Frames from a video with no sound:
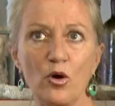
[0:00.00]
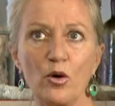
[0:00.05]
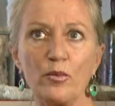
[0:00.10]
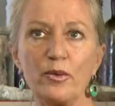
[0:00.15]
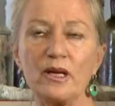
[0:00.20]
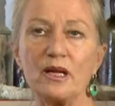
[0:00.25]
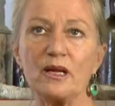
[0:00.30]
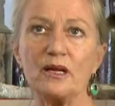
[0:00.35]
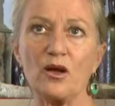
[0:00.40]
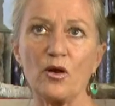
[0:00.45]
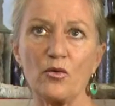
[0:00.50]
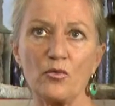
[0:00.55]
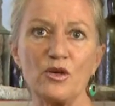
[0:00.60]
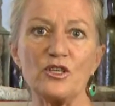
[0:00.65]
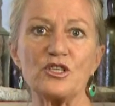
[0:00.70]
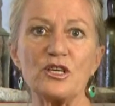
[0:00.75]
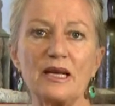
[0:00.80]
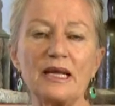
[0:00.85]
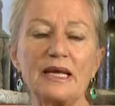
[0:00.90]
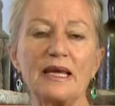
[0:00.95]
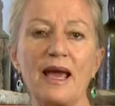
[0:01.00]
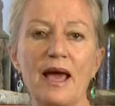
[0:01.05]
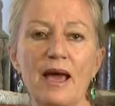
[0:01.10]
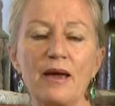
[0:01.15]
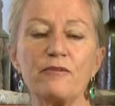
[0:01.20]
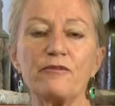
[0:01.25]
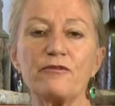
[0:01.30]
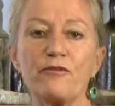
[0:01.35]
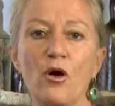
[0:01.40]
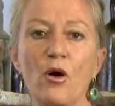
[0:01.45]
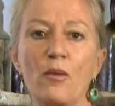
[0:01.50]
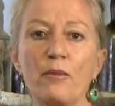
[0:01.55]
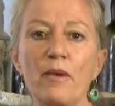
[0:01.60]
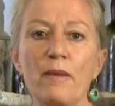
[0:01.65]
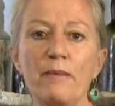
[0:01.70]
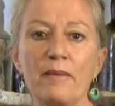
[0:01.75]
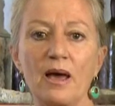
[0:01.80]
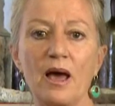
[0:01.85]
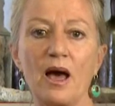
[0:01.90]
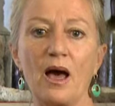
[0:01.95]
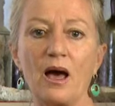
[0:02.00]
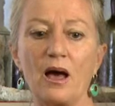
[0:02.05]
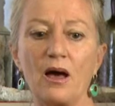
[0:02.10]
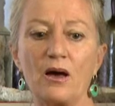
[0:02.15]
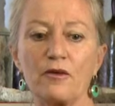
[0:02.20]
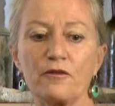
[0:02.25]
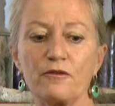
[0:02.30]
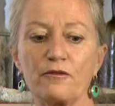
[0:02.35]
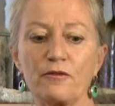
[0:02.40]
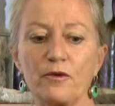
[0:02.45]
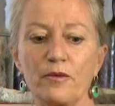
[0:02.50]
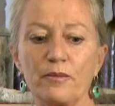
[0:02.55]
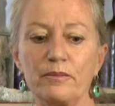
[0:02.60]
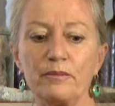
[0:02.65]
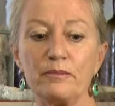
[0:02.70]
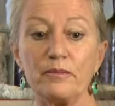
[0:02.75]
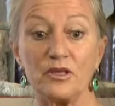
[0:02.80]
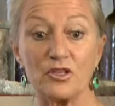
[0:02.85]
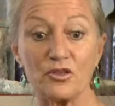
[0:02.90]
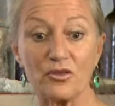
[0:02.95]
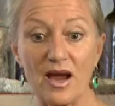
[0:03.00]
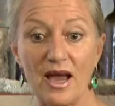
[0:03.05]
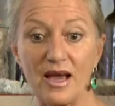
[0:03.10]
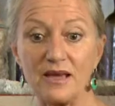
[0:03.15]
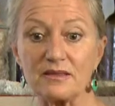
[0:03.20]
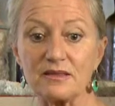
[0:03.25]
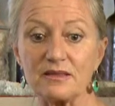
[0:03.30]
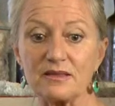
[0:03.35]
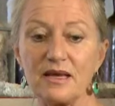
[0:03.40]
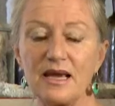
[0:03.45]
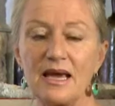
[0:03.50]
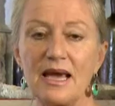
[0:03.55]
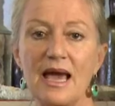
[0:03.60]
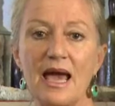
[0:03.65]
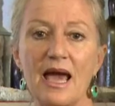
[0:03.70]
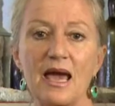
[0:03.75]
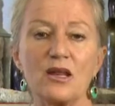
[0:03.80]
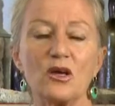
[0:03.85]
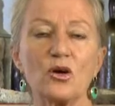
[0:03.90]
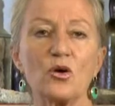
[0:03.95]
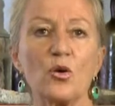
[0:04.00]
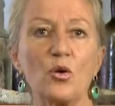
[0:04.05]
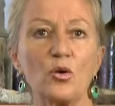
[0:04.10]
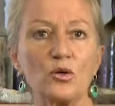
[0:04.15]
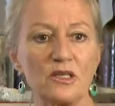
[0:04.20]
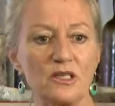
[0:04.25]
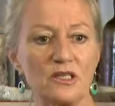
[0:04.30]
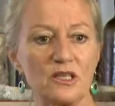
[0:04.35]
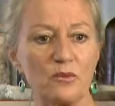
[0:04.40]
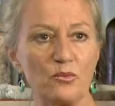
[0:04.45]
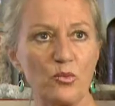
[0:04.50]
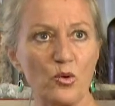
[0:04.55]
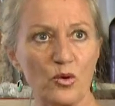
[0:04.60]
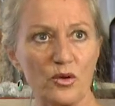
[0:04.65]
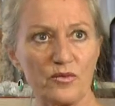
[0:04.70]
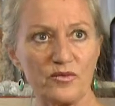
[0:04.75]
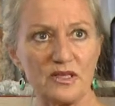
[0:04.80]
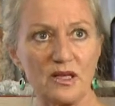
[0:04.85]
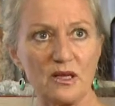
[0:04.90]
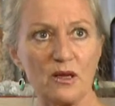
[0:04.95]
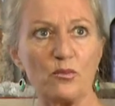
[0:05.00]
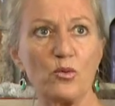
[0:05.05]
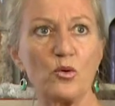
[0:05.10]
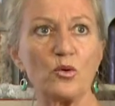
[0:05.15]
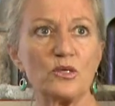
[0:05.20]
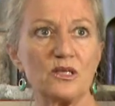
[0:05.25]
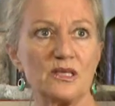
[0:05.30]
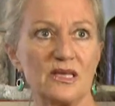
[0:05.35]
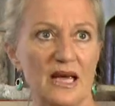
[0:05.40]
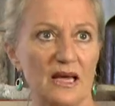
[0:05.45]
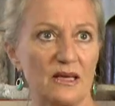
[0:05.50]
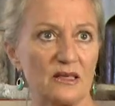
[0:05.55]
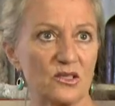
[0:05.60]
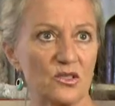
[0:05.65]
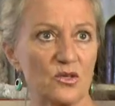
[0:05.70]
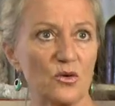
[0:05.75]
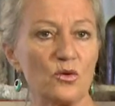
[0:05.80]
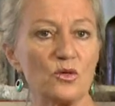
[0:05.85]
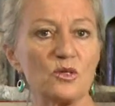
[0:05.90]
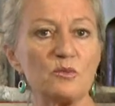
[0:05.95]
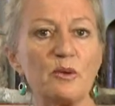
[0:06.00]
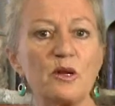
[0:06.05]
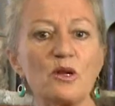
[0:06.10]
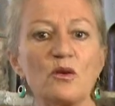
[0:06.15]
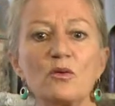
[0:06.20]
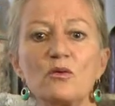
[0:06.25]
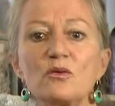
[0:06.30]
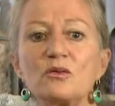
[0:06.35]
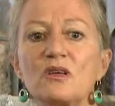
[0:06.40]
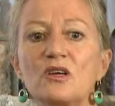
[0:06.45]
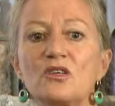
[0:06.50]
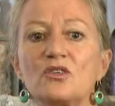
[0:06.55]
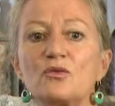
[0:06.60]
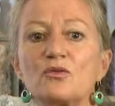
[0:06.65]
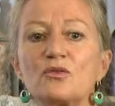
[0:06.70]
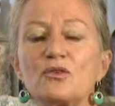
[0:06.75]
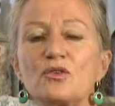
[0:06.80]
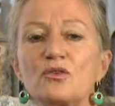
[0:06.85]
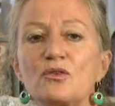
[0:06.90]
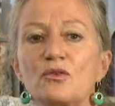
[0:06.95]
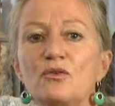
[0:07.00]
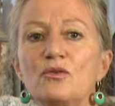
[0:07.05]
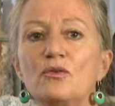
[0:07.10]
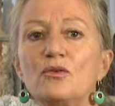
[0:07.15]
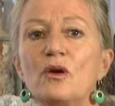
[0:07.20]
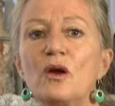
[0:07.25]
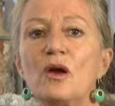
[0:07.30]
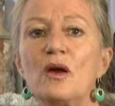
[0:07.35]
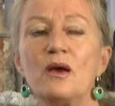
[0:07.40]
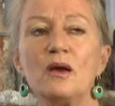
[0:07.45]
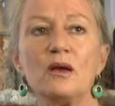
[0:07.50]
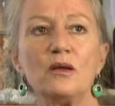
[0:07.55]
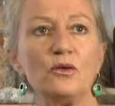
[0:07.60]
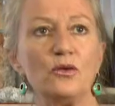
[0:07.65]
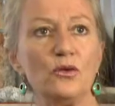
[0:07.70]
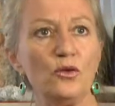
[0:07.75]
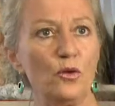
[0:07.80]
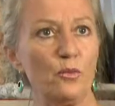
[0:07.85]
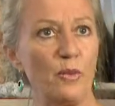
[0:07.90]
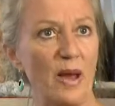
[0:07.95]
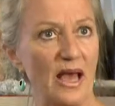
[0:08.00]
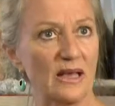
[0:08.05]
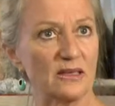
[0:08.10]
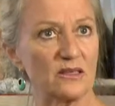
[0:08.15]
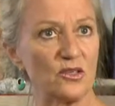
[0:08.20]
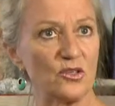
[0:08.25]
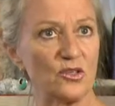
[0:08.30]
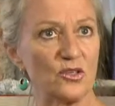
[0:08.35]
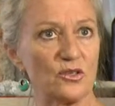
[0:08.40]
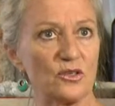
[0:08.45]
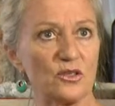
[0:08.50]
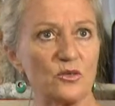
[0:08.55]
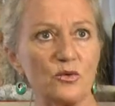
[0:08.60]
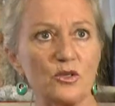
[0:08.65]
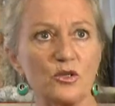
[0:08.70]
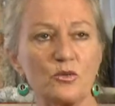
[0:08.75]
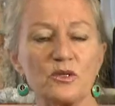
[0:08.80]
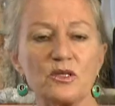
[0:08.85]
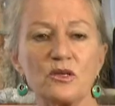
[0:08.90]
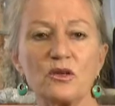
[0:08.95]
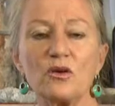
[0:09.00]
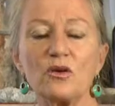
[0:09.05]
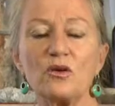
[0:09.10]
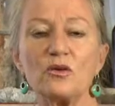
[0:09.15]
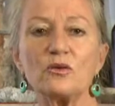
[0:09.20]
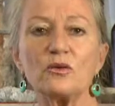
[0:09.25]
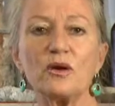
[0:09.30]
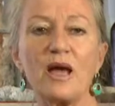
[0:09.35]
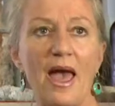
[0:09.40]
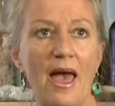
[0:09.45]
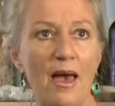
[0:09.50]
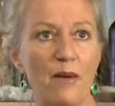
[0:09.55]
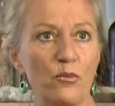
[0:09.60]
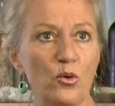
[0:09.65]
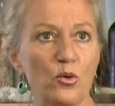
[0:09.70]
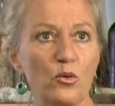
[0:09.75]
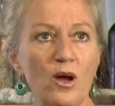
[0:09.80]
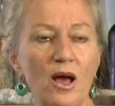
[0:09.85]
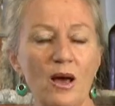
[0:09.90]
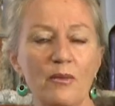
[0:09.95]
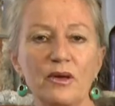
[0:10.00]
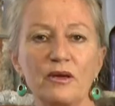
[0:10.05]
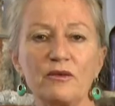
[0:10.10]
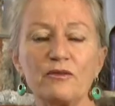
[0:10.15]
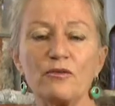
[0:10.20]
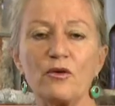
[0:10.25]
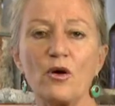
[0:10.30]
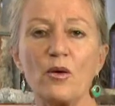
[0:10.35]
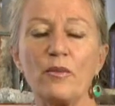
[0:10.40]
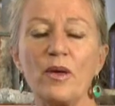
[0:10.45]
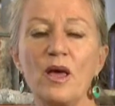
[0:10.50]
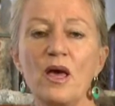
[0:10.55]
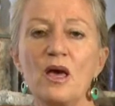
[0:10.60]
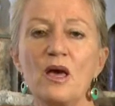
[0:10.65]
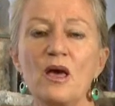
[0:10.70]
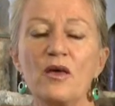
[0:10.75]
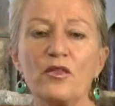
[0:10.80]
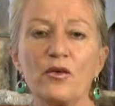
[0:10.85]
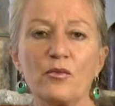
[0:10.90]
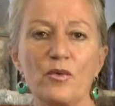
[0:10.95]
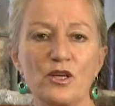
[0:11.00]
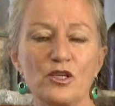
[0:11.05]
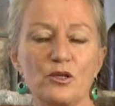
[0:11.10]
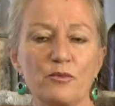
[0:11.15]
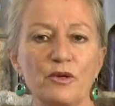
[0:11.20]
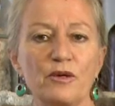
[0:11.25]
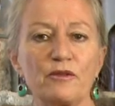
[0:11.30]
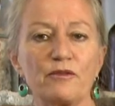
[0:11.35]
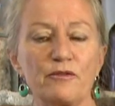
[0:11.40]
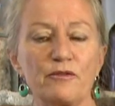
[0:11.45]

Melbourne, it originally came from uh, from Madras, and it called into the port of Singapore to take stores, but it also took two new passengers, which was a Colonel Campbell coming from the regiment